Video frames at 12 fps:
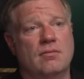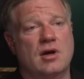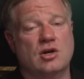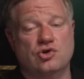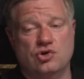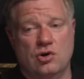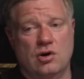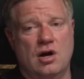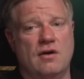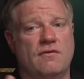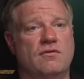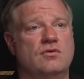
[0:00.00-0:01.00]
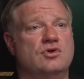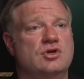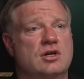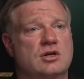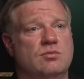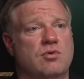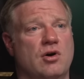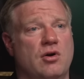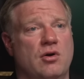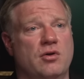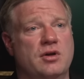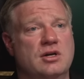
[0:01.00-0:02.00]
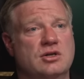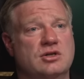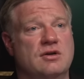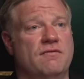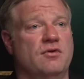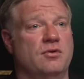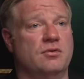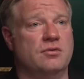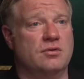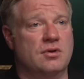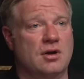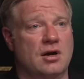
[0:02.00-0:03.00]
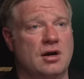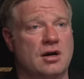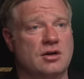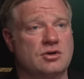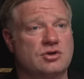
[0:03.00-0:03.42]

And sure enough, she has brought all these civil uh,